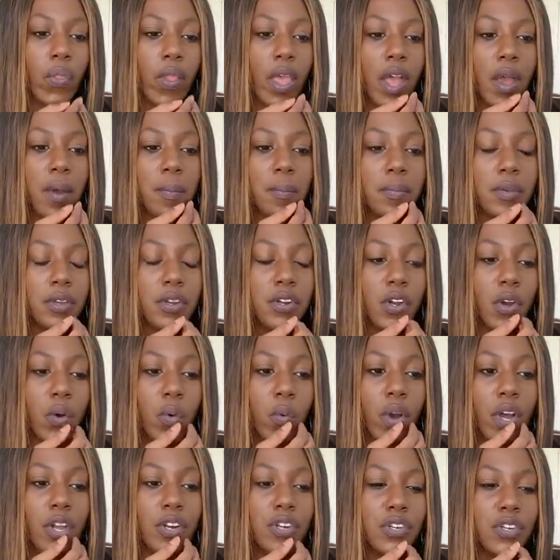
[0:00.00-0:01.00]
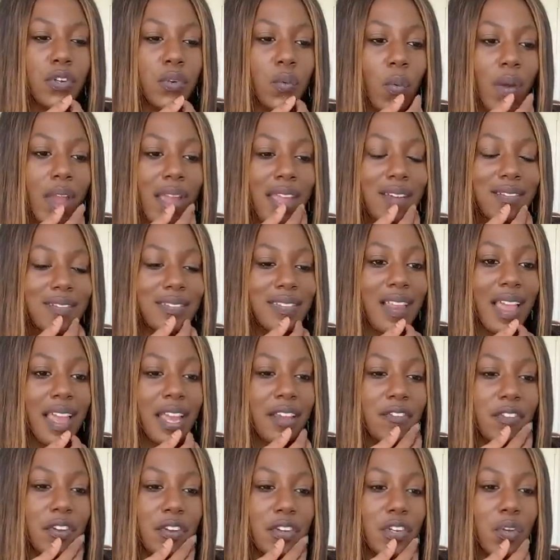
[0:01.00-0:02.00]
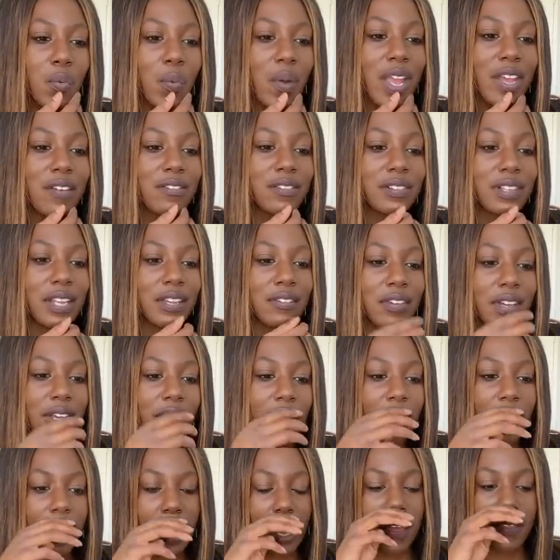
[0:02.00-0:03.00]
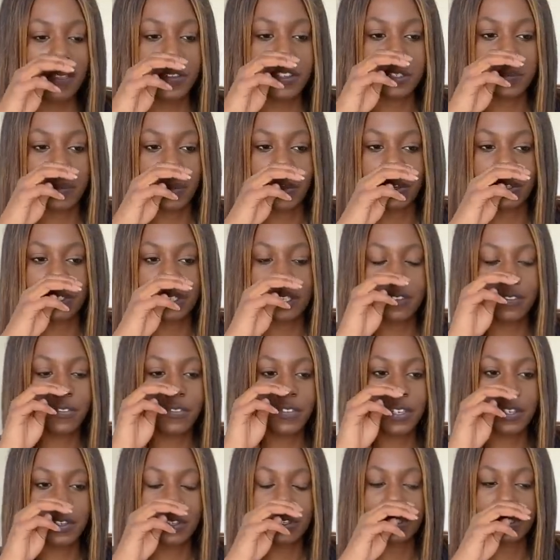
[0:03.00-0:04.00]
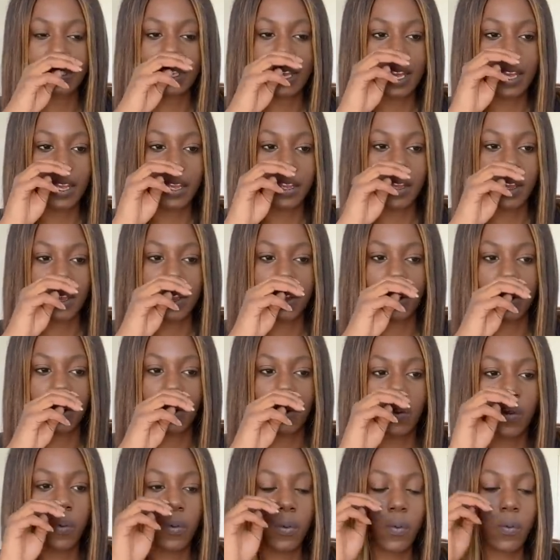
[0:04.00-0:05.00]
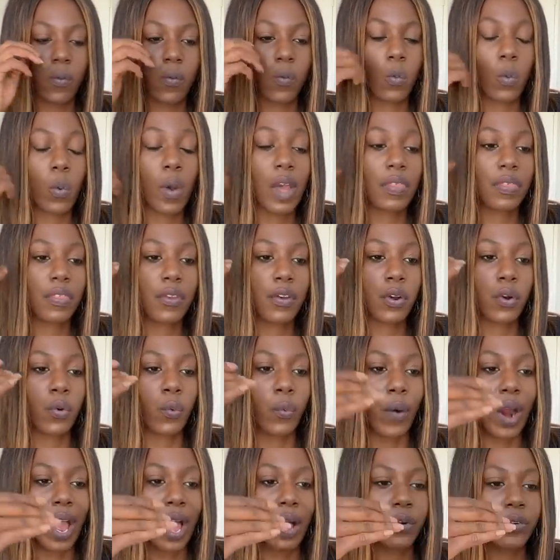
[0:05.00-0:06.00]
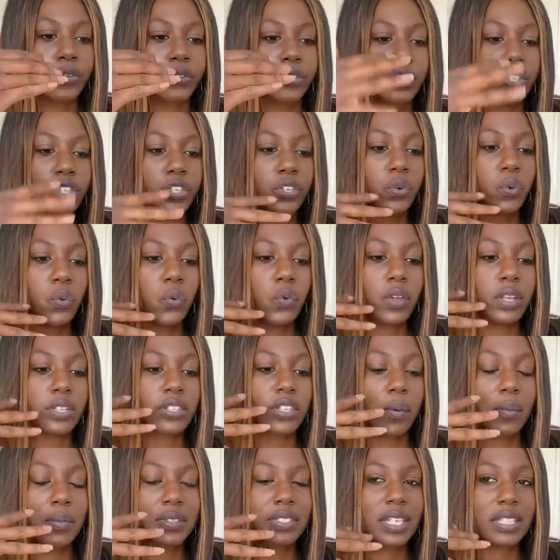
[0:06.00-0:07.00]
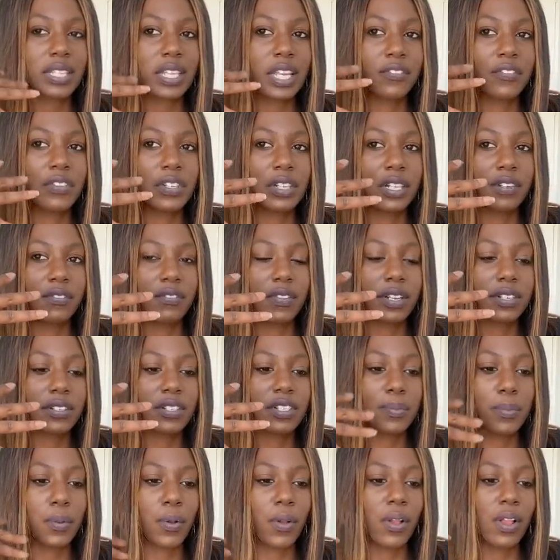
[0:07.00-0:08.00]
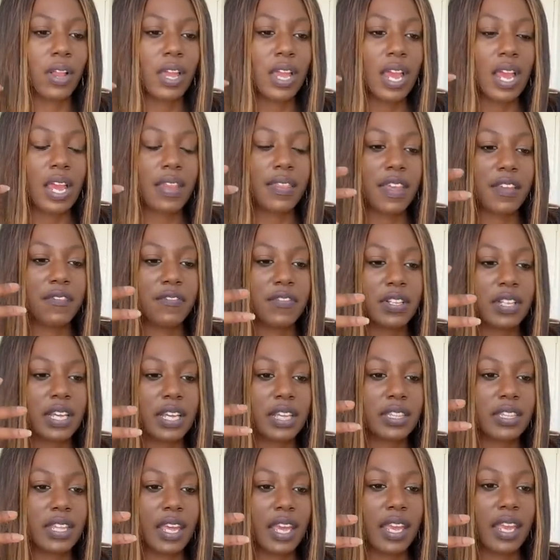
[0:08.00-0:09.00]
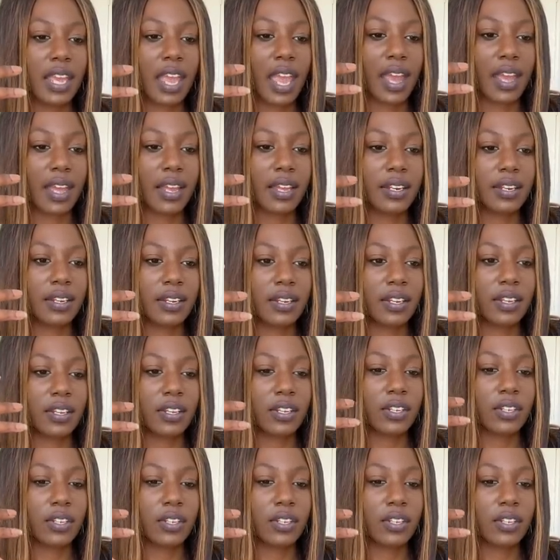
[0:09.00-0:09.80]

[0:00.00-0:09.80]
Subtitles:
them, you know, a new way of life, a new way of living. This person feels like, you know, when they're around you, it's almost like they feel invincible. They feel like they can